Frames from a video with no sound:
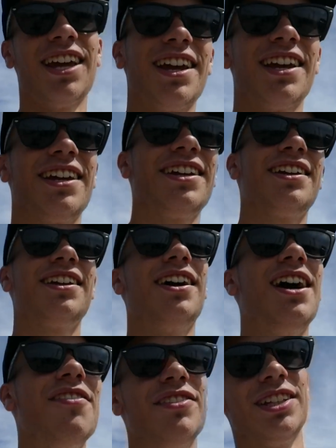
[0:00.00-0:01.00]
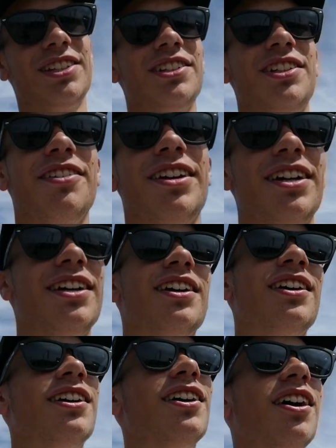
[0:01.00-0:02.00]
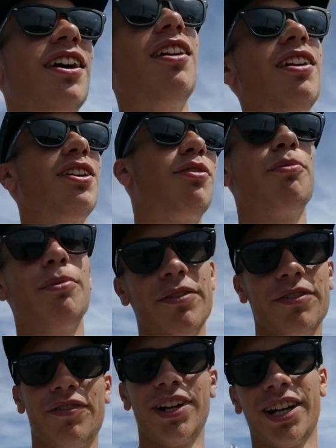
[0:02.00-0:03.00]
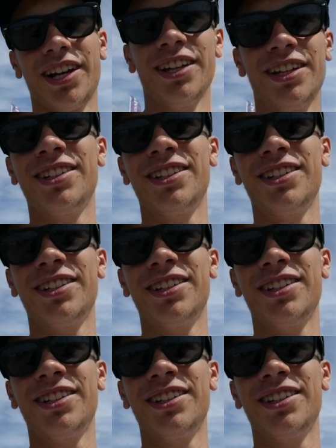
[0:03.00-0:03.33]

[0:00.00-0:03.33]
Yeah, Harley I think Quinn. You should do it. Harley Quinn, motherfucker.